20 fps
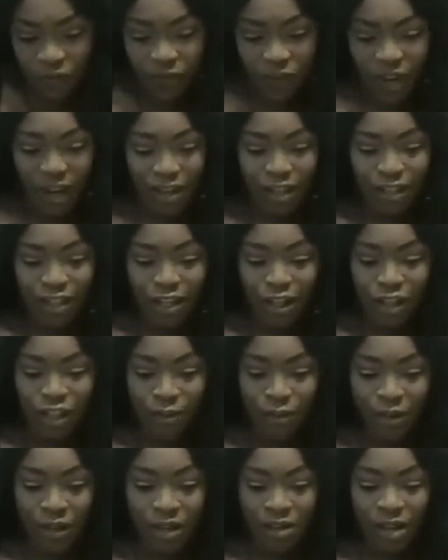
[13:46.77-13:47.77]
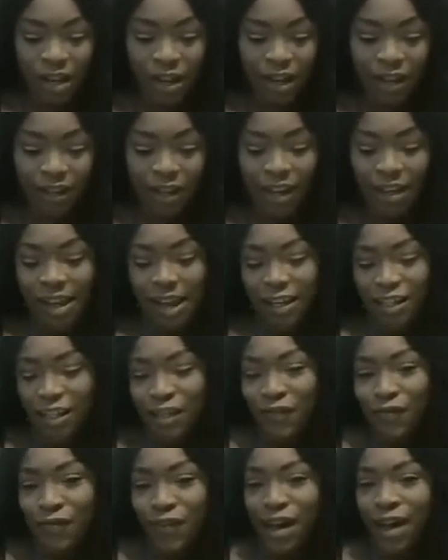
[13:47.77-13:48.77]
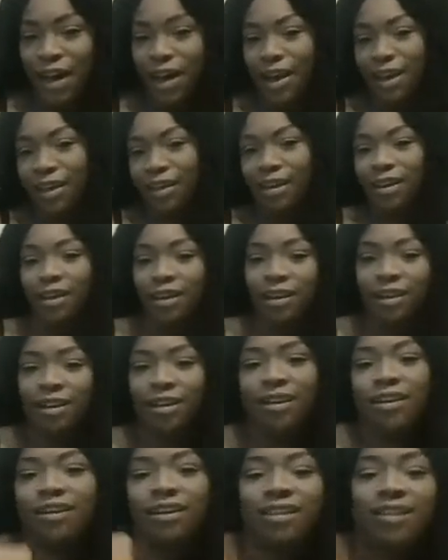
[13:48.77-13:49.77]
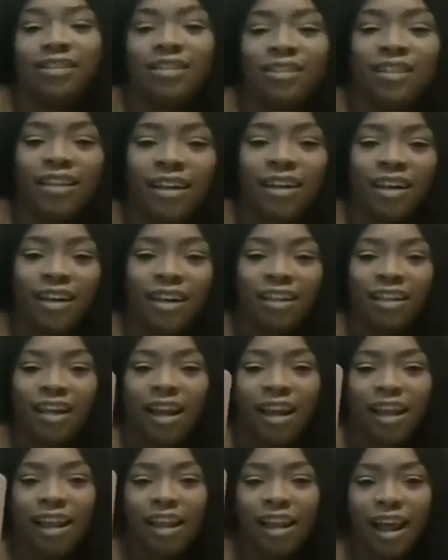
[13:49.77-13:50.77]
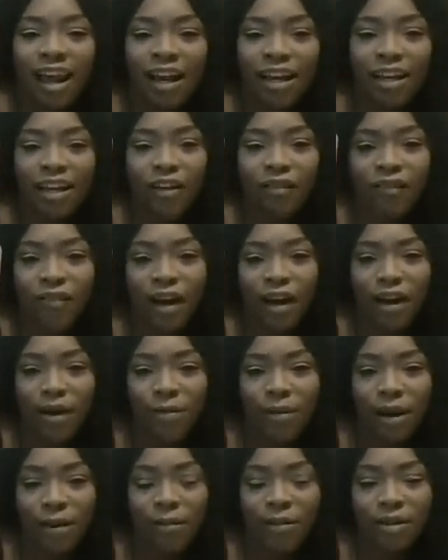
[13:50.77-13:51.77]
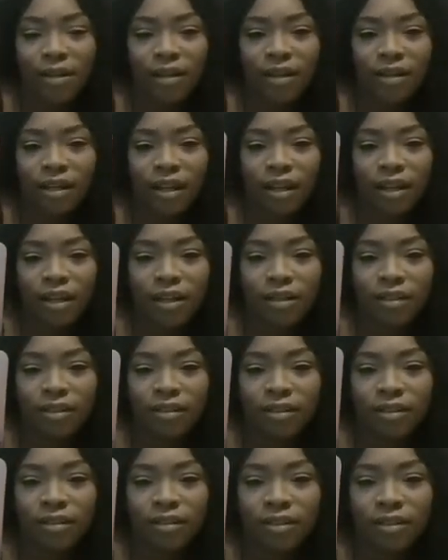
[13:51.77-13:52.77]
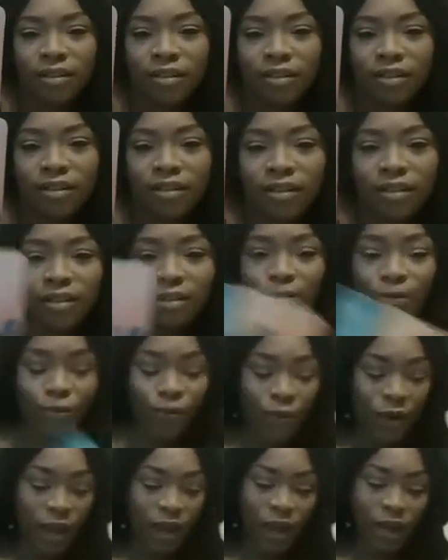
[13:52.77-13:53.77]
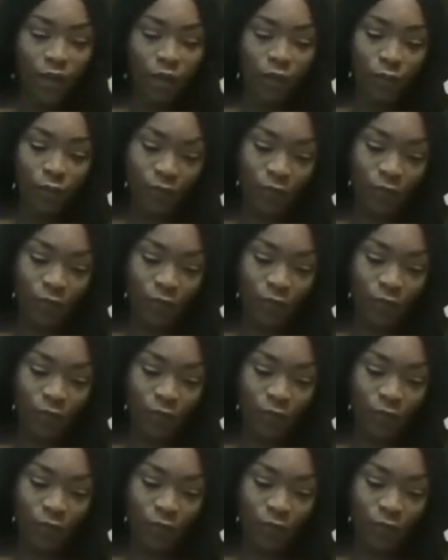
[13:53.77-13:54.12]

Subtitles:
I just heard Spirit say, like, they light your fire. They light your fire, baby. Look at that. Wow.